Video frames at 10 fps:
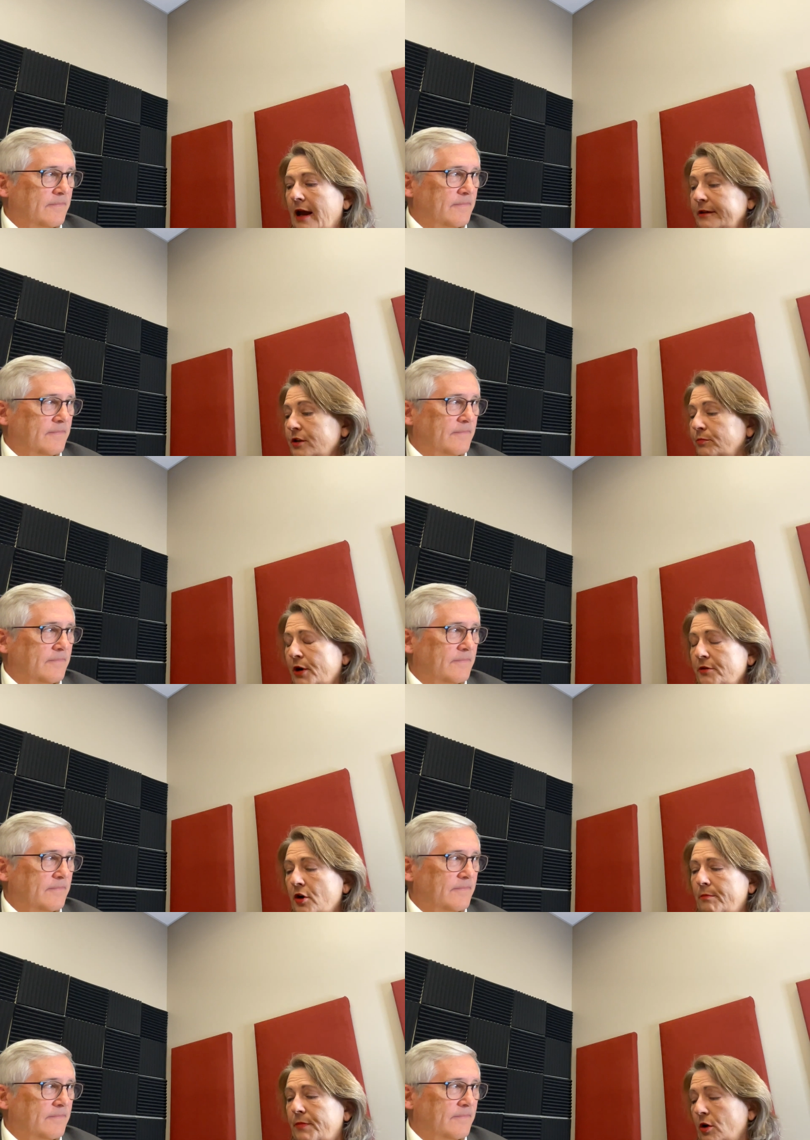Speaker 1: I, do pro
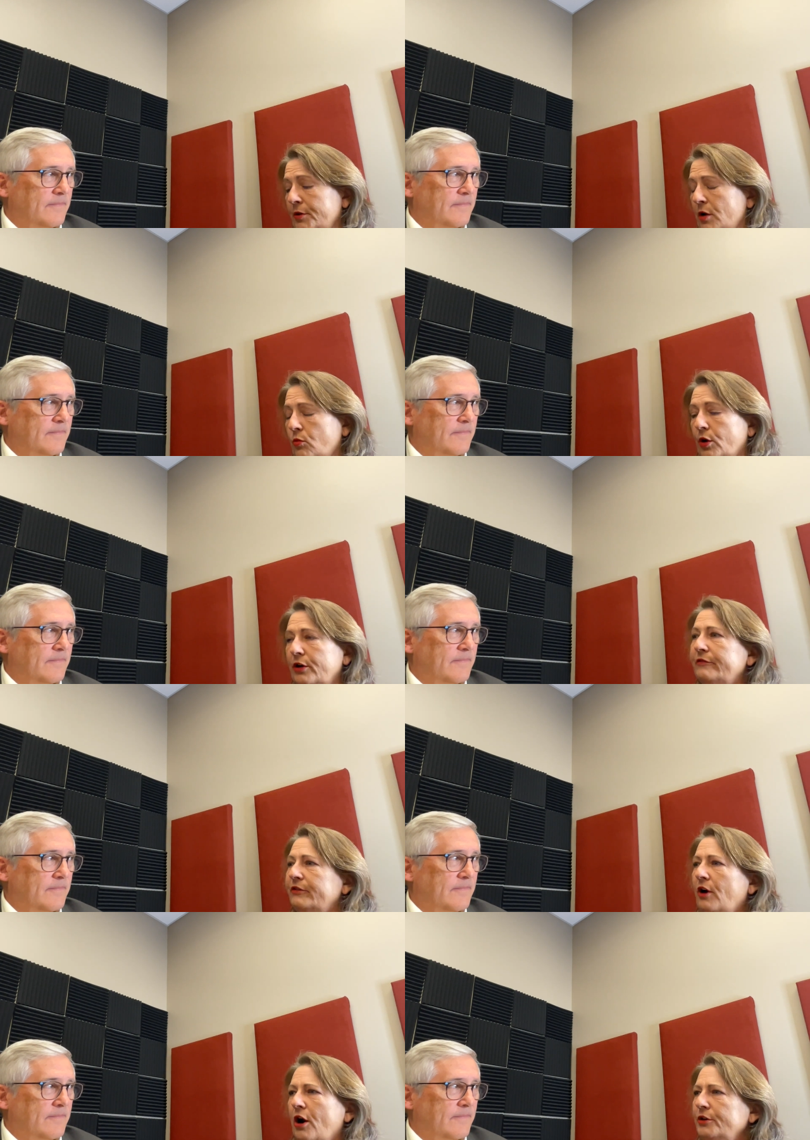bono work for
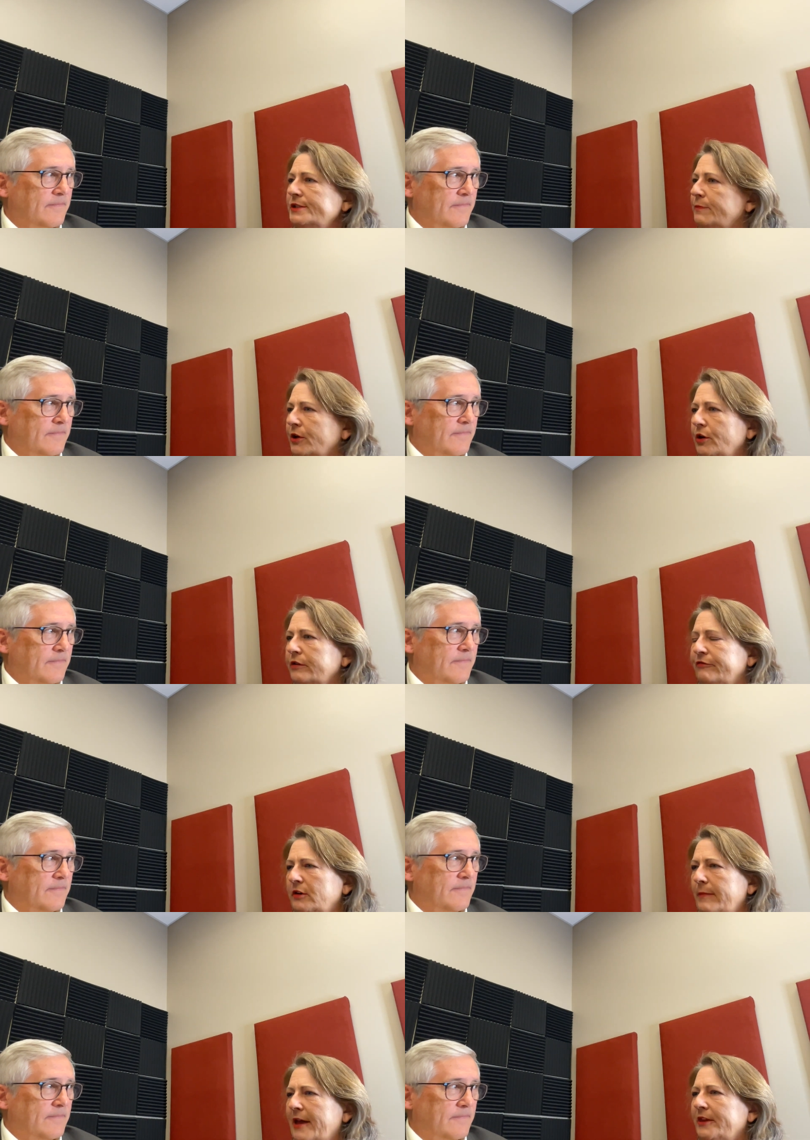Hartsburg for
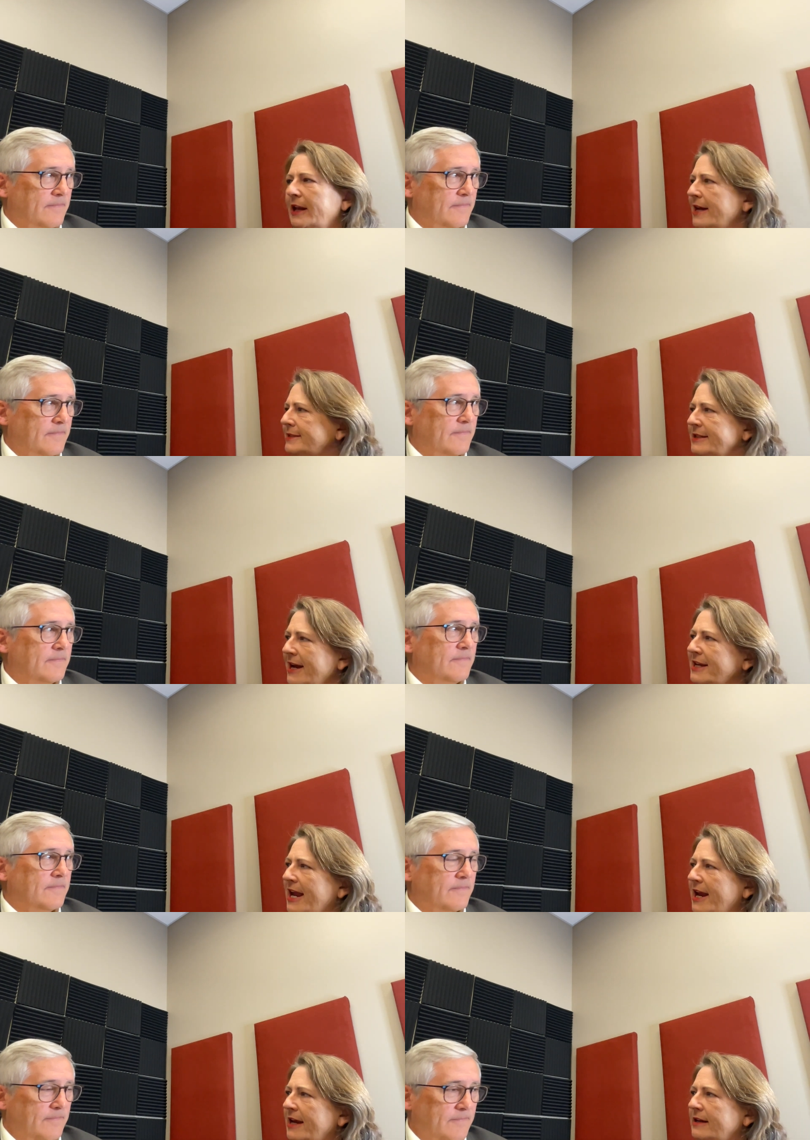about the last
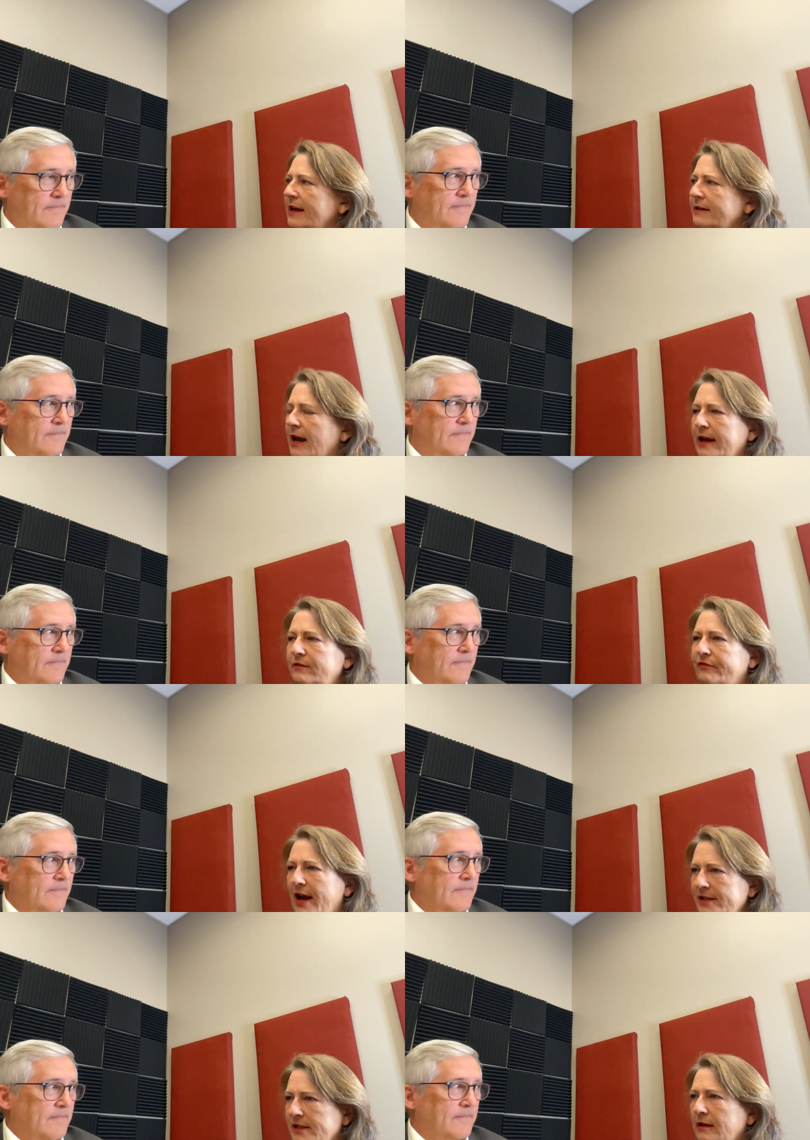decade, and I
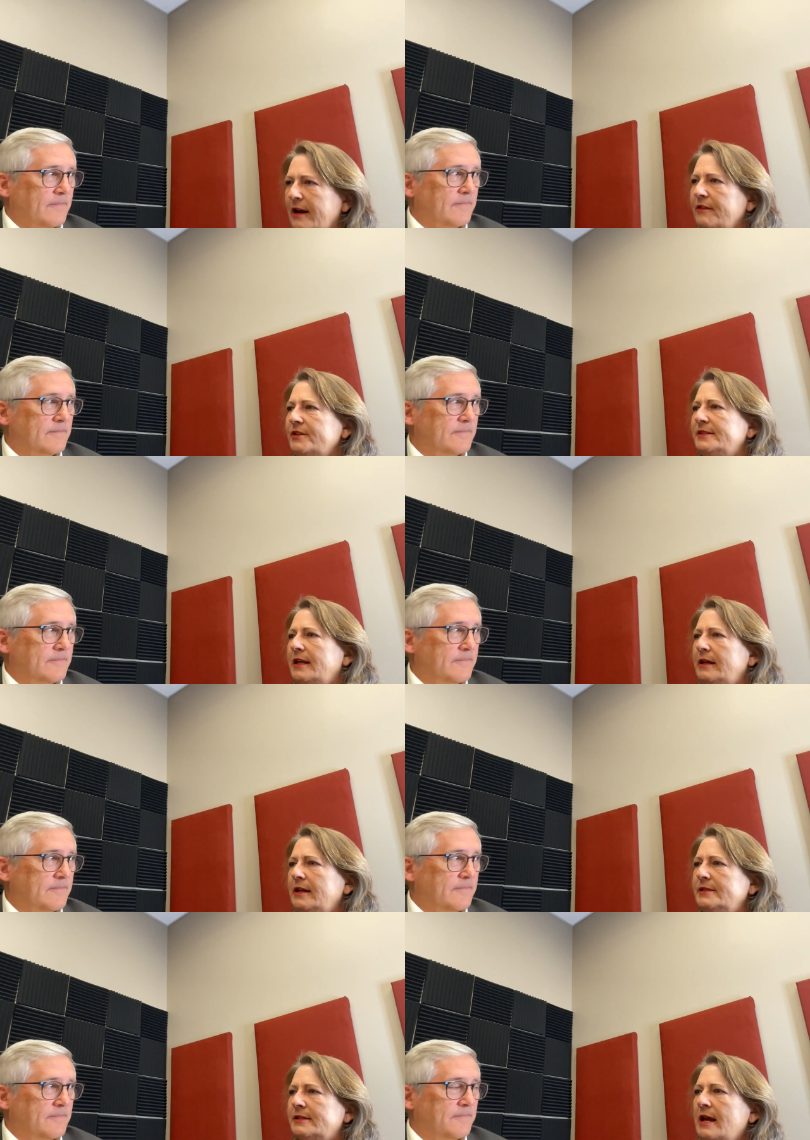advise a lot of the
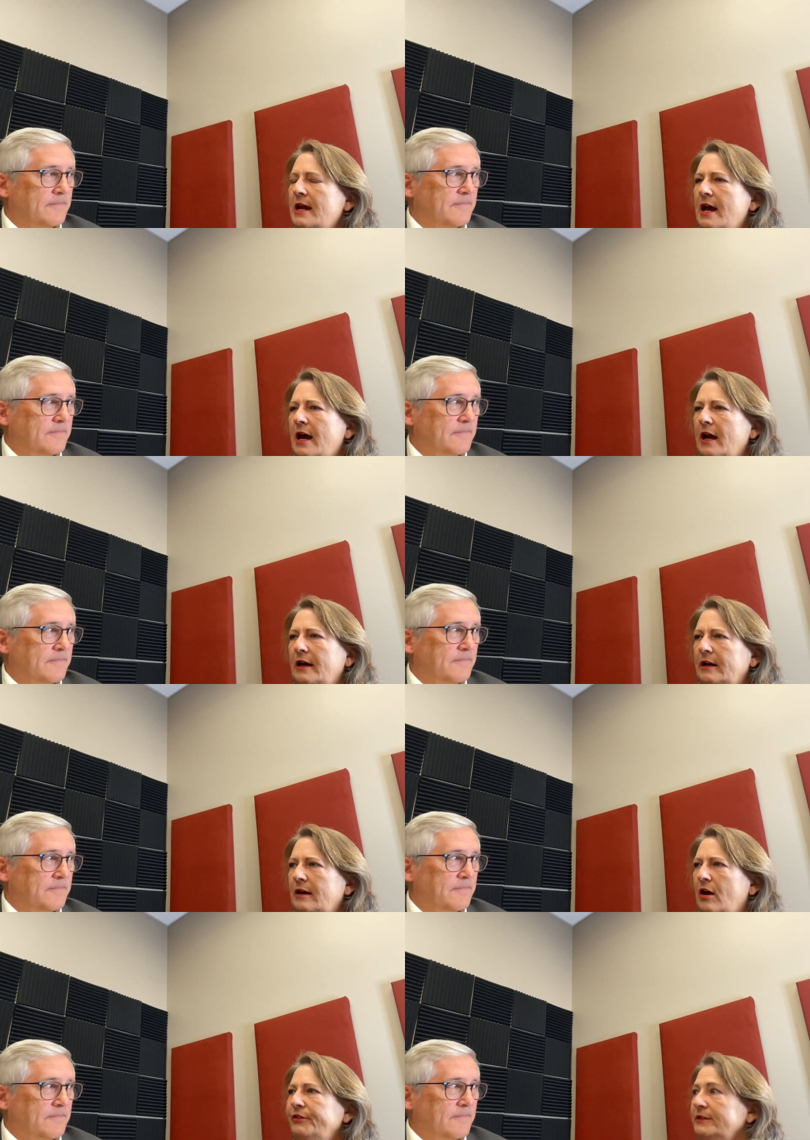cities uh,
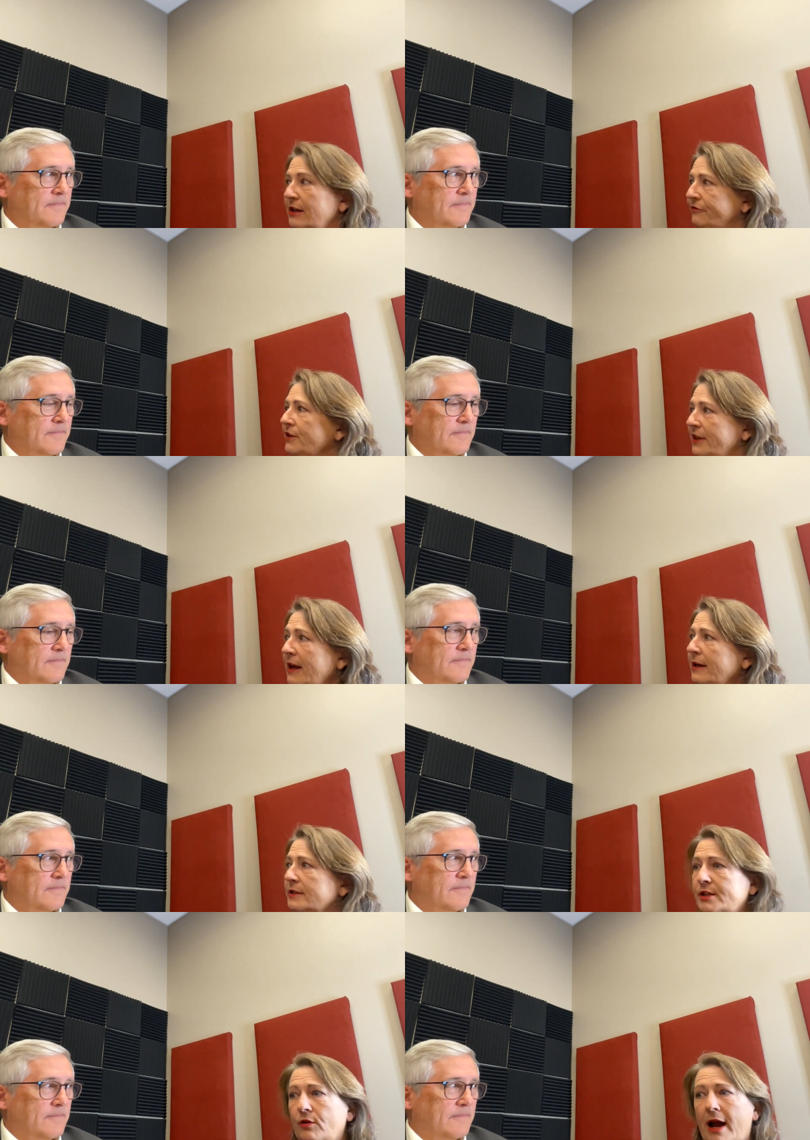on different things.
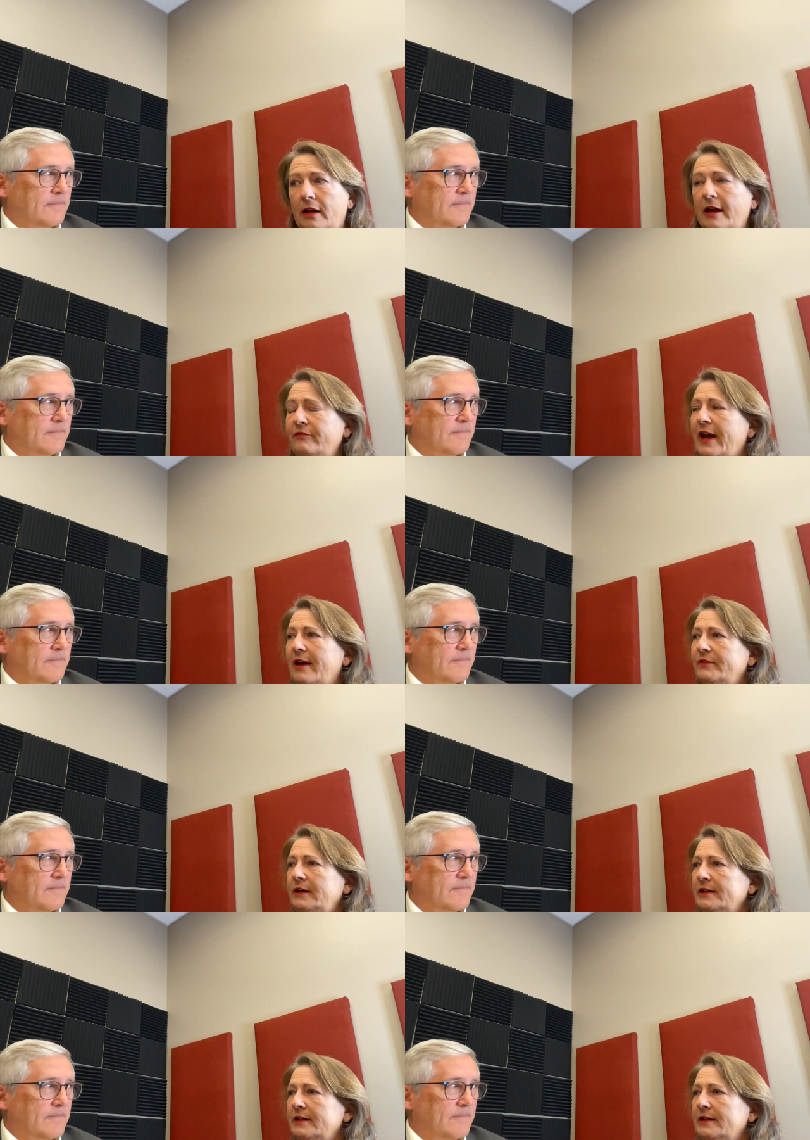So I love having